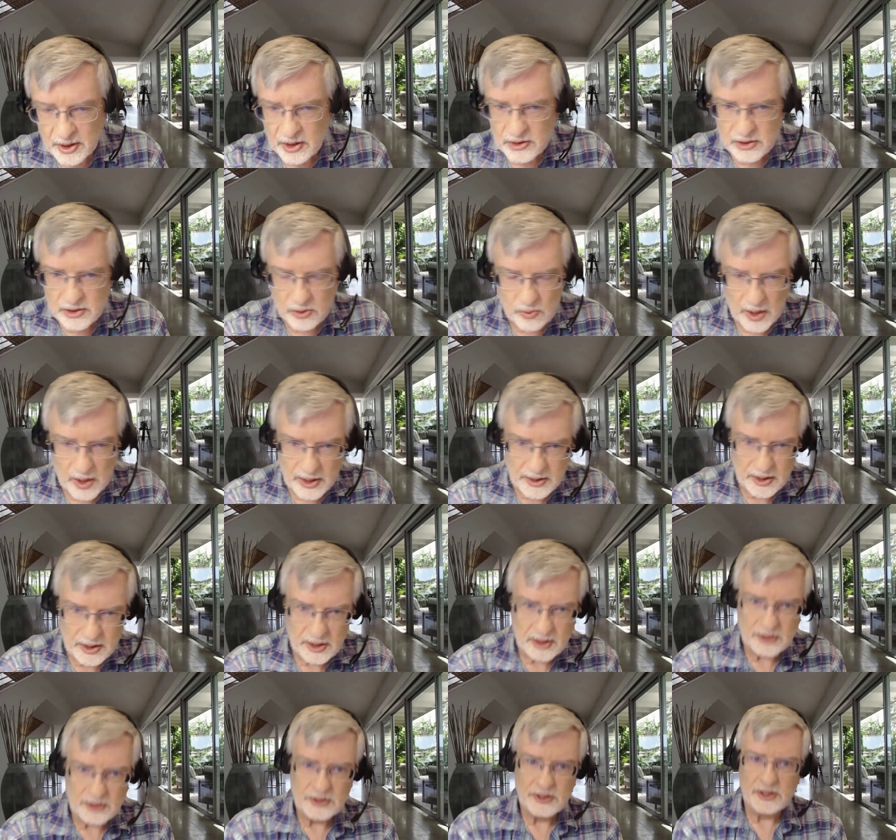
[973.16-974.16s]
So right
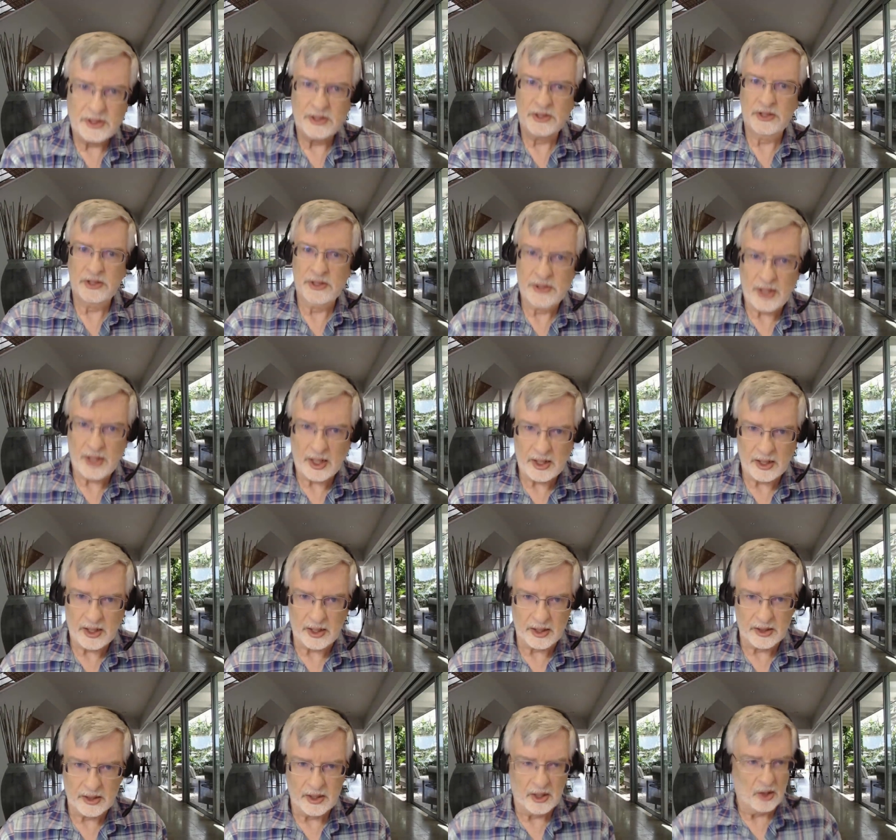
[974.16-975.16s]
there, she is
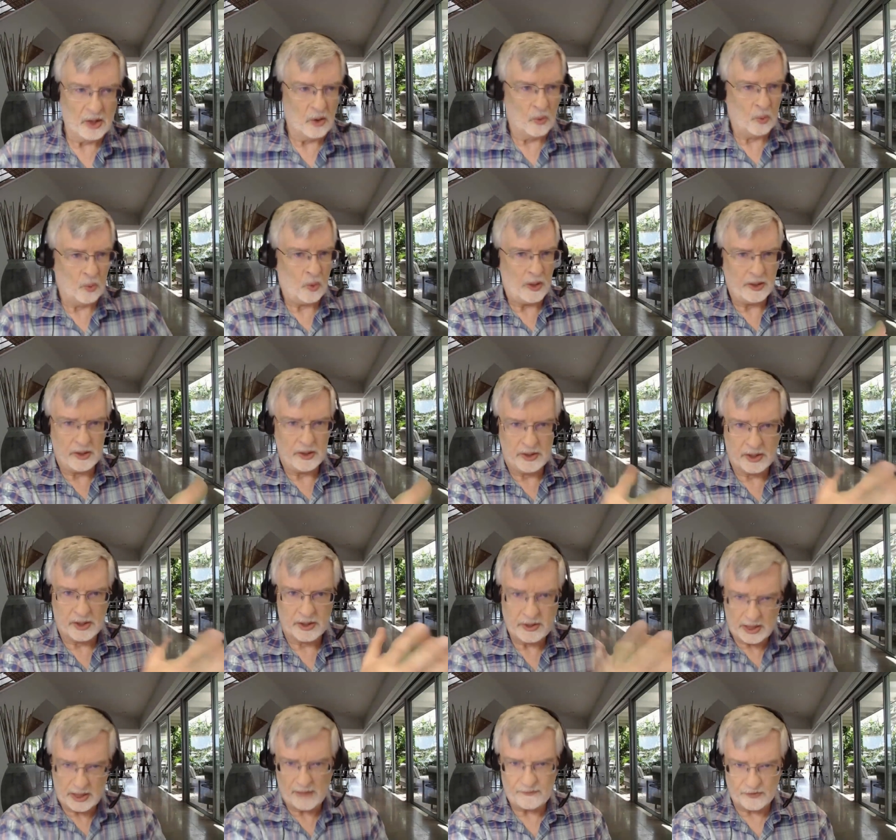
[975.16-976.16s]
saying what the
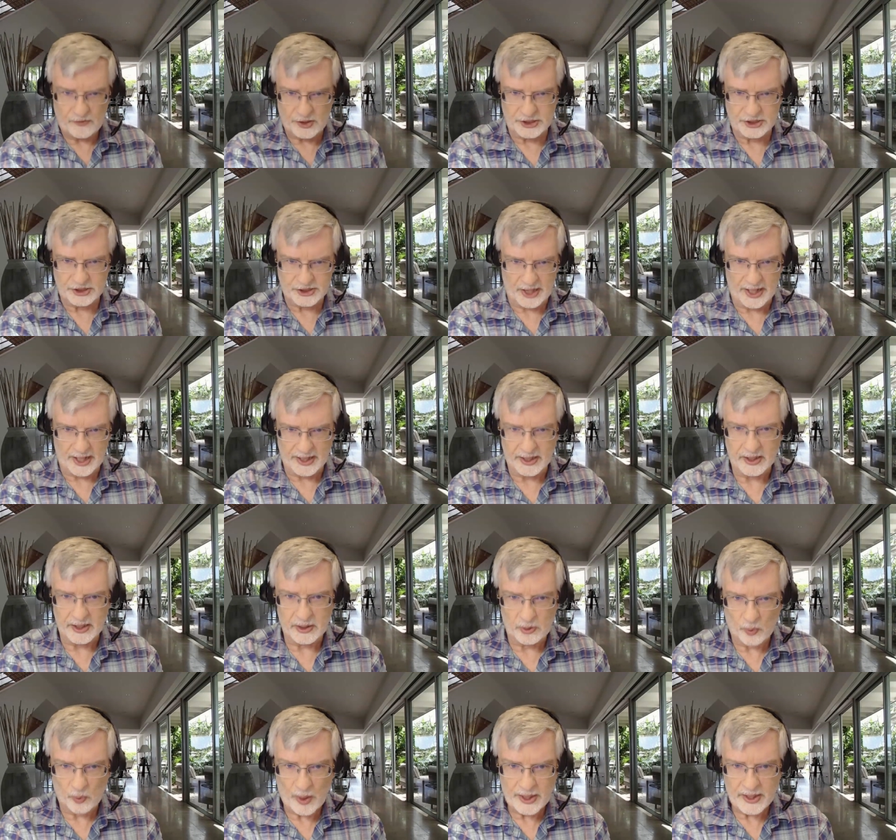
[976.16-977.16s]
left is saying
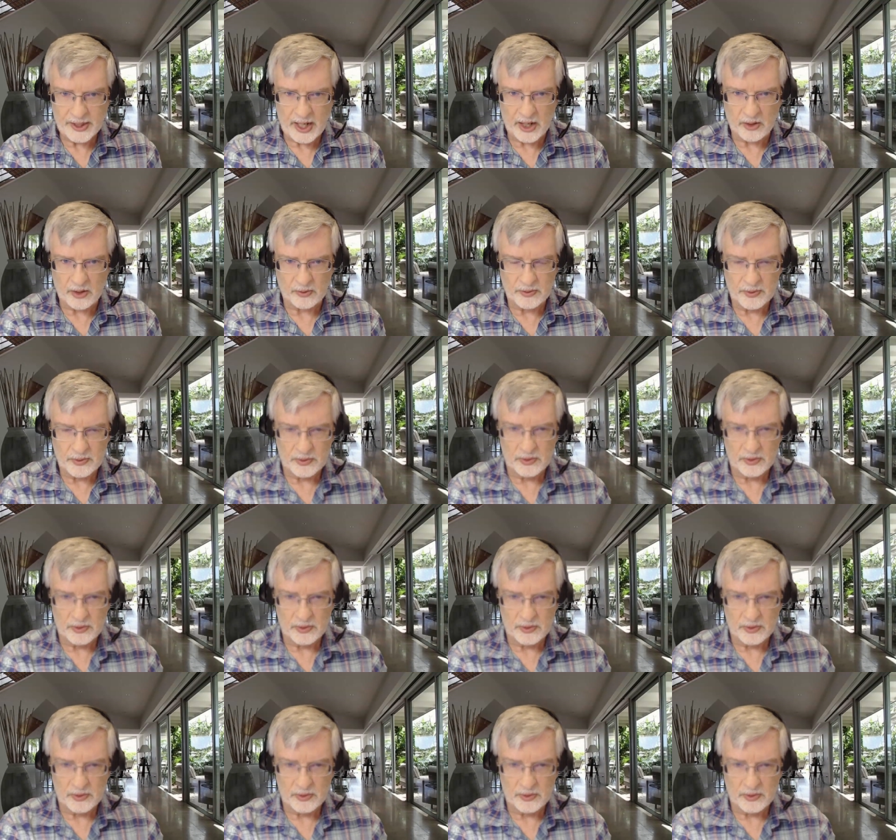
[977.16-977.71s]
right now.